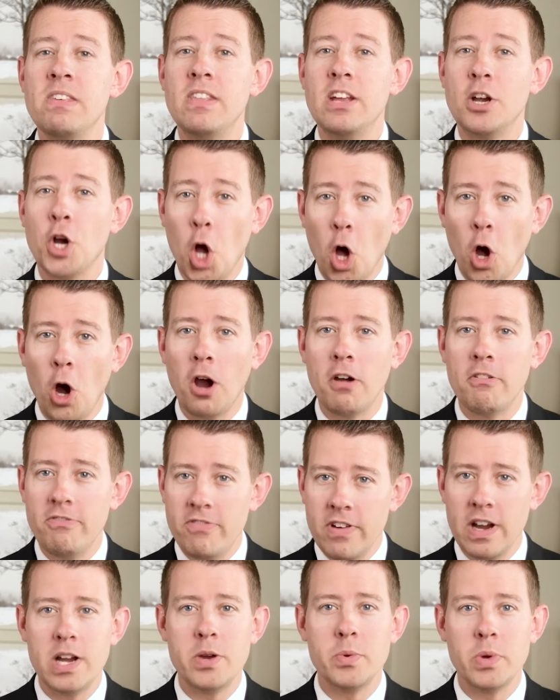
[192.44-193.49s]
there are
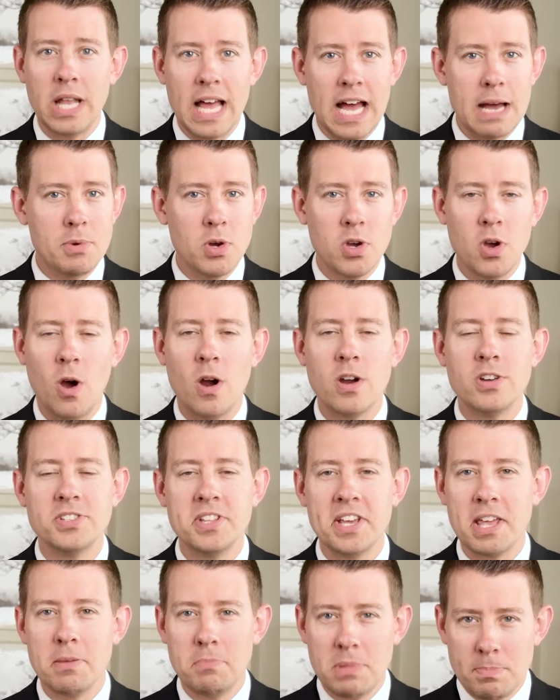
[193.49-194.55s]
very reliable cars
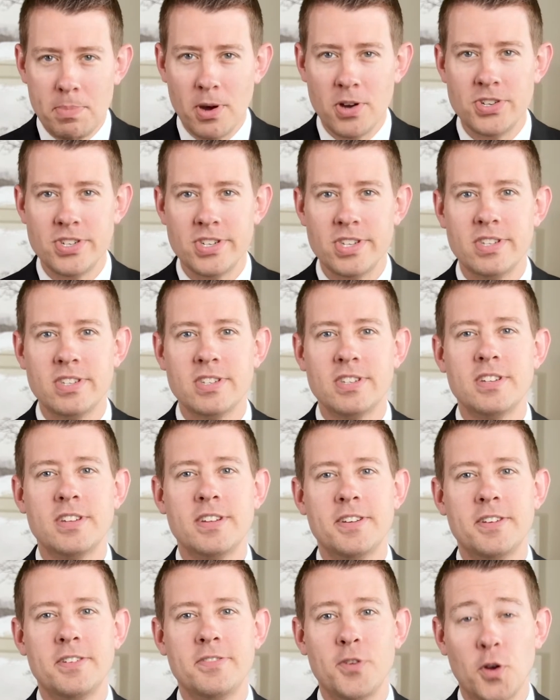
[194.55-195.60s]
that can be purchased
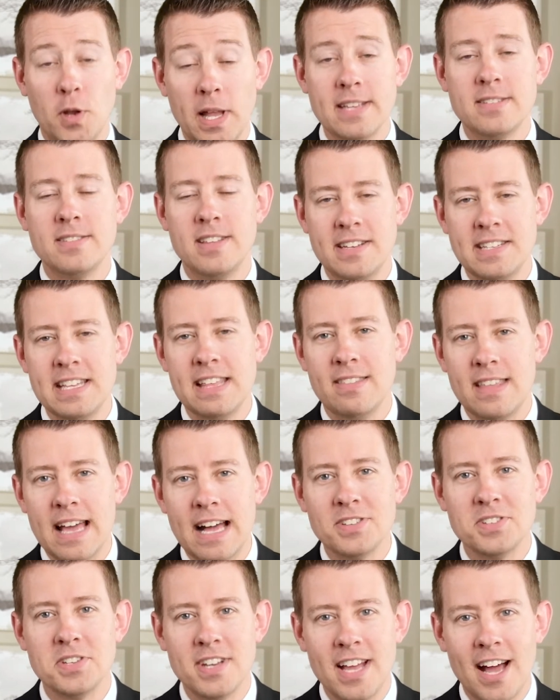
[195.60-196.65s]
for less than
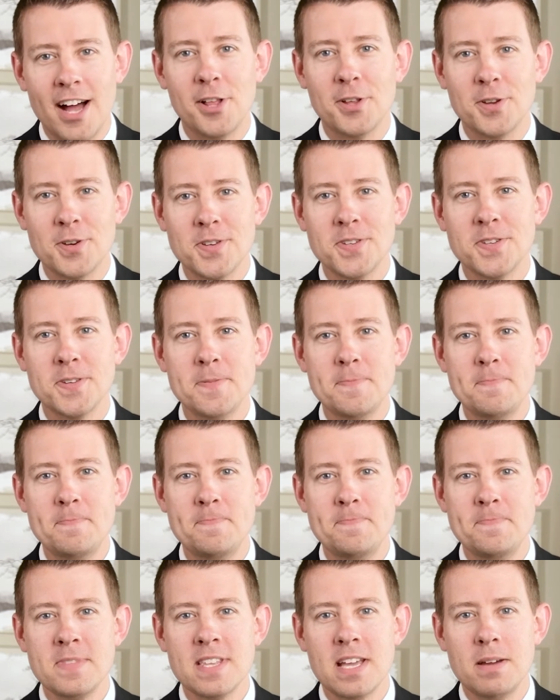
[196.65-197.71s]

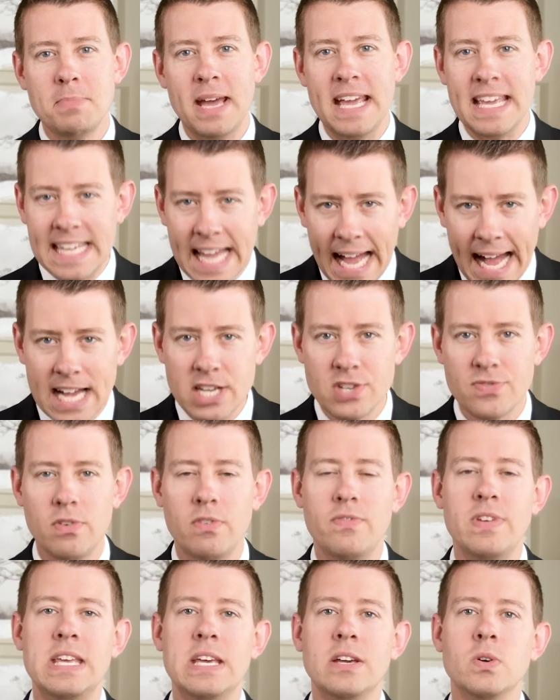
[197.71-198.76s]
$10,000. Paying cash for
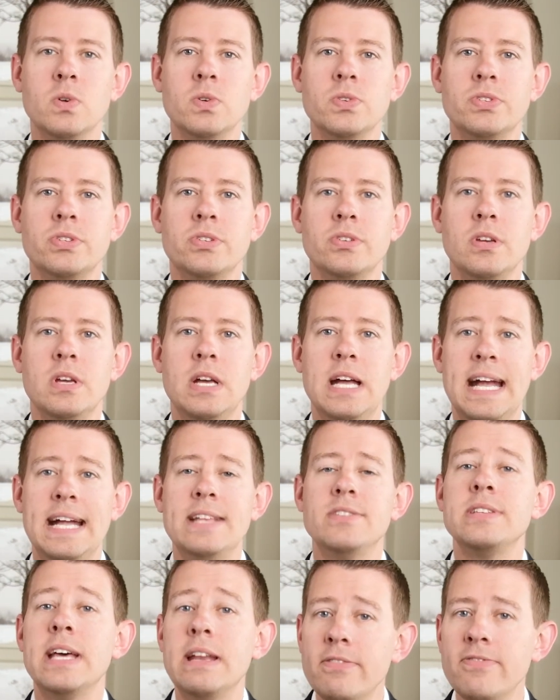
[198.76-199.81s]
vehicles
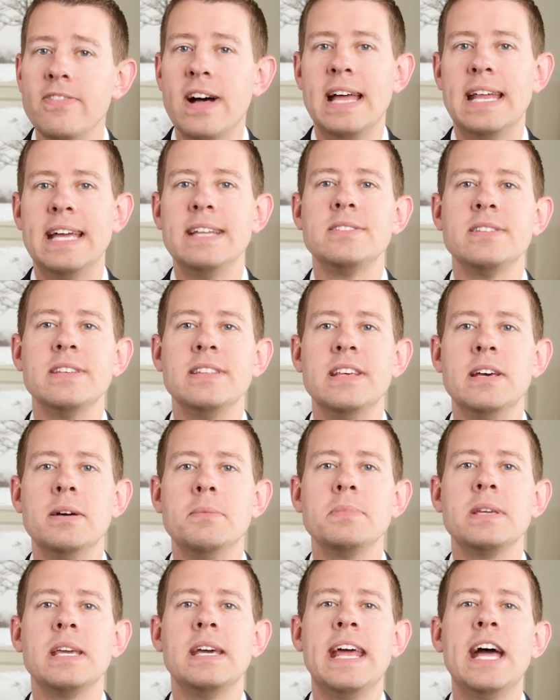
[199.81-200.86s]
instead of financing
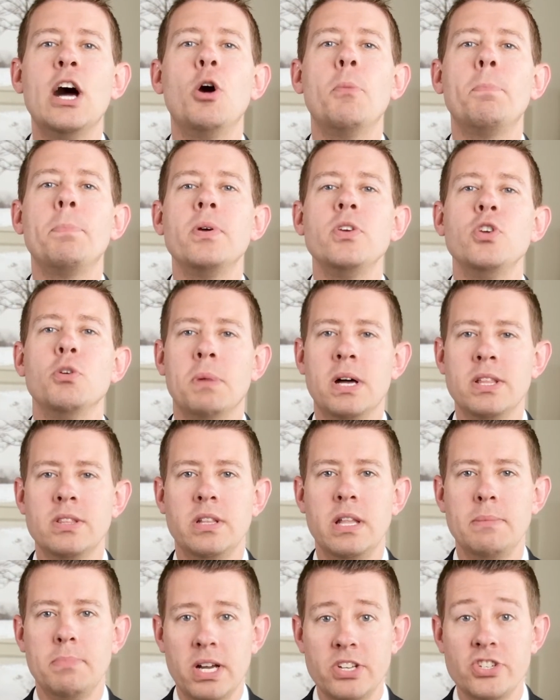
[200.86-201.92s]
them can help your
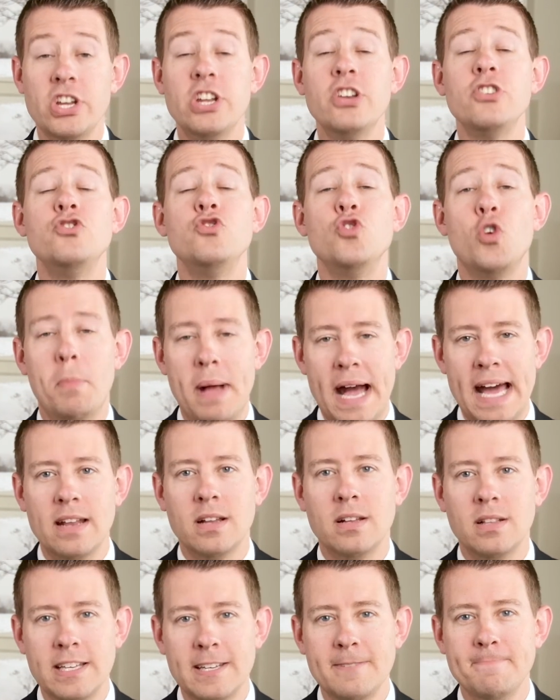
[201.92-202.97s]
monthly budget
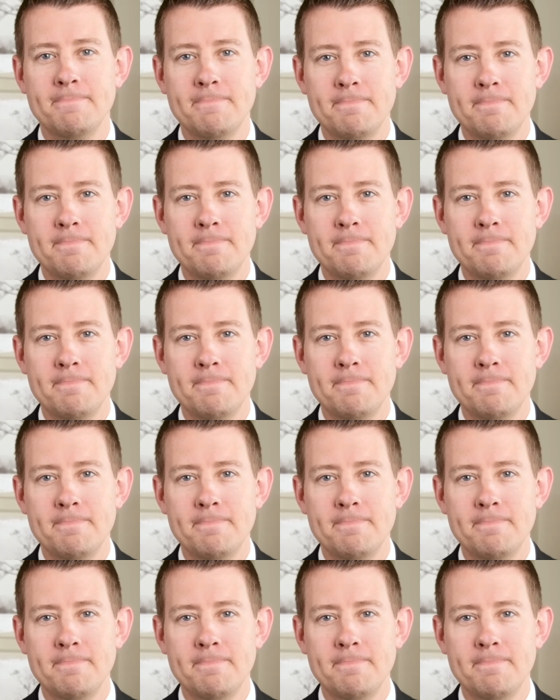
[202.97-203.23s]
dramatically.